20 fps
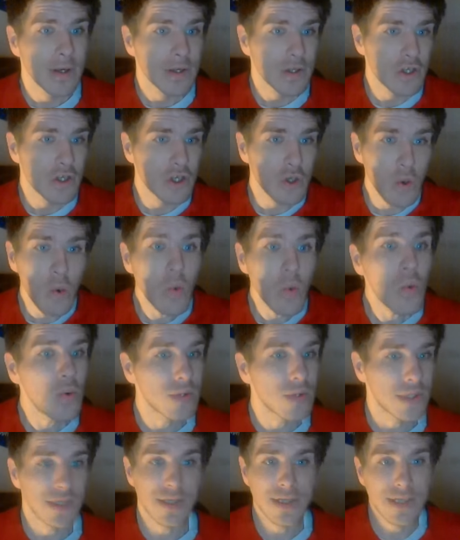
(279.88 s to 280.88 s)

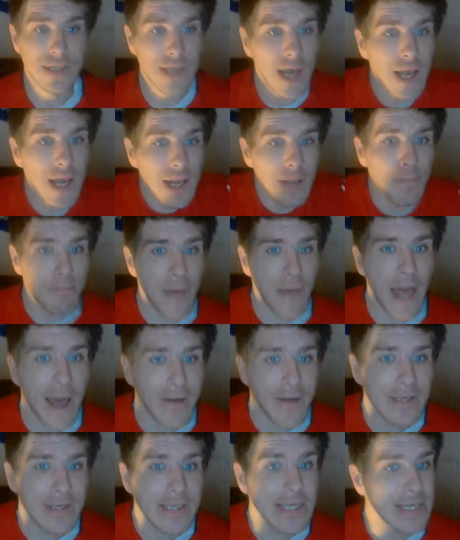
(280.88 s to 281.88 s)
scored. Taylor
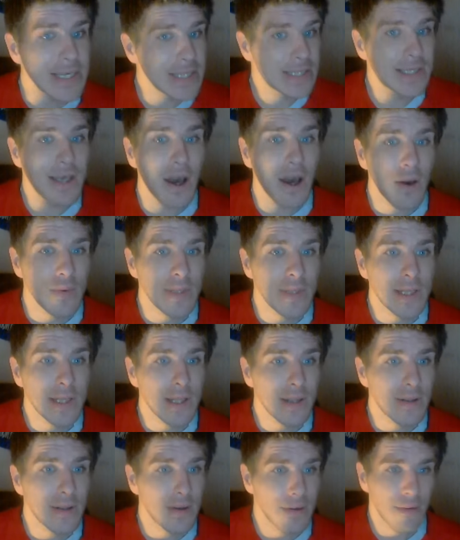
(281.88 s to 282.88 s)
parries it. He's going
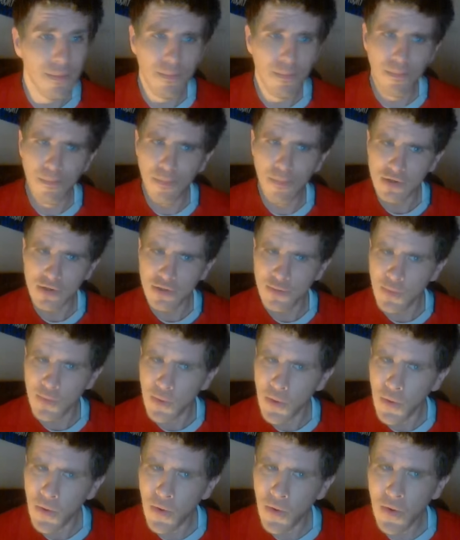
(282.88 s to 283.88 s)
in the bottom
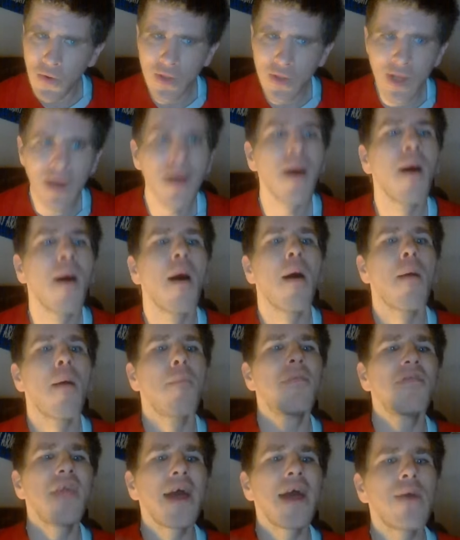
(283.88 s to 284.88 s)
corner.
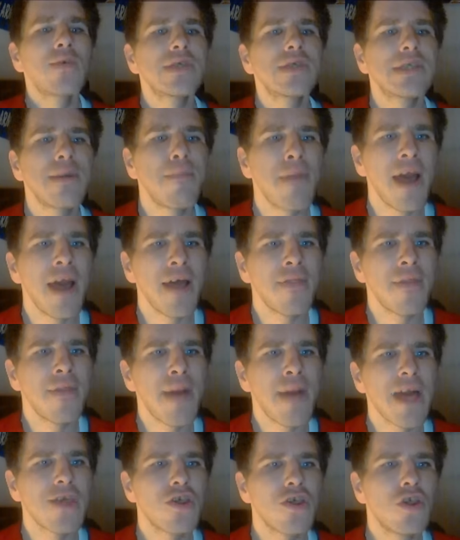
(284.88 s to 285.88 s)
But there was the man, the
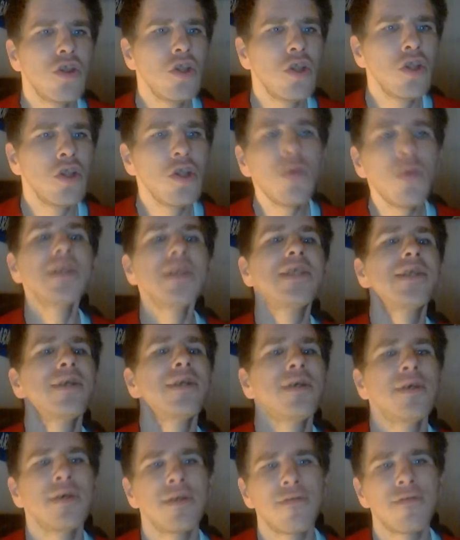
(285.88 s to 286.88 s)
match,
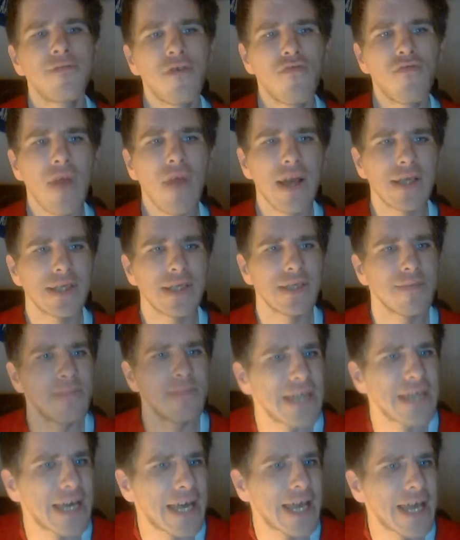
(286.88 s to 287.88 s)
Newington for
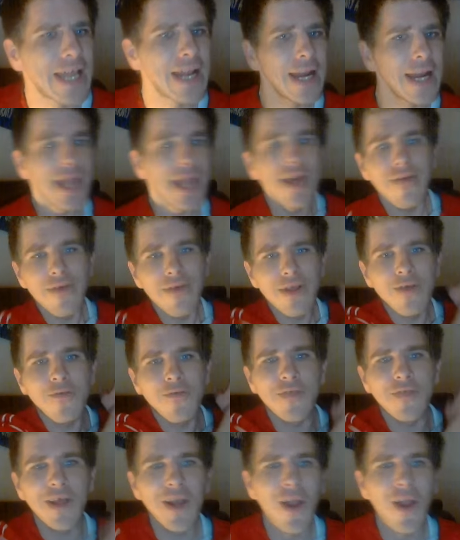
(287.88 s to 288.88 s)
Wrexham to clear it
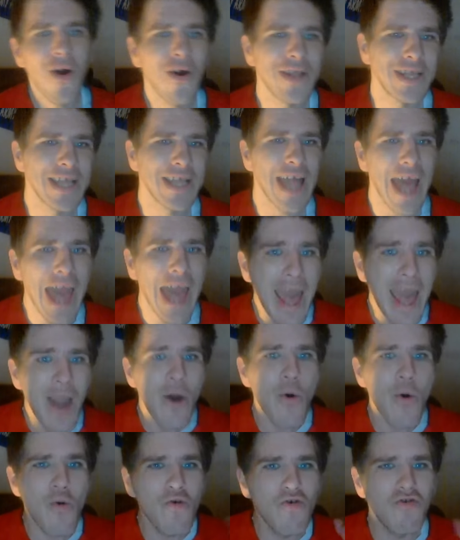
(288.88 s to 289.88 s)
off the line. And
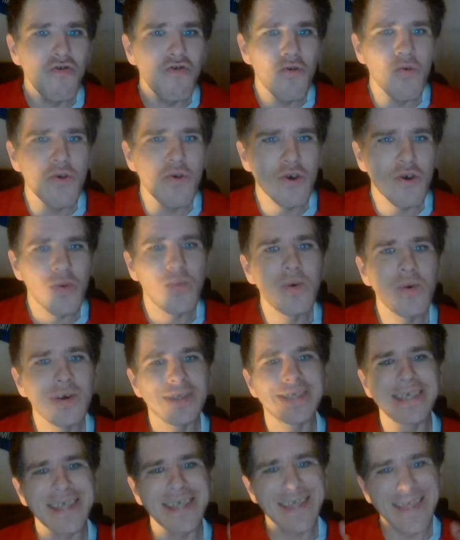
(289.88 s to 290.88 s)
how crucial
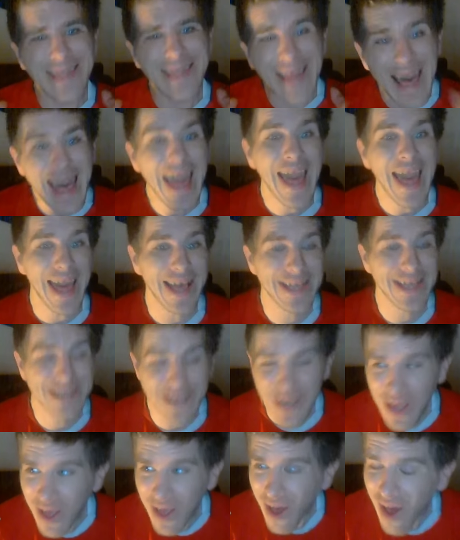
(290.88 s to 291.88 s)
was that?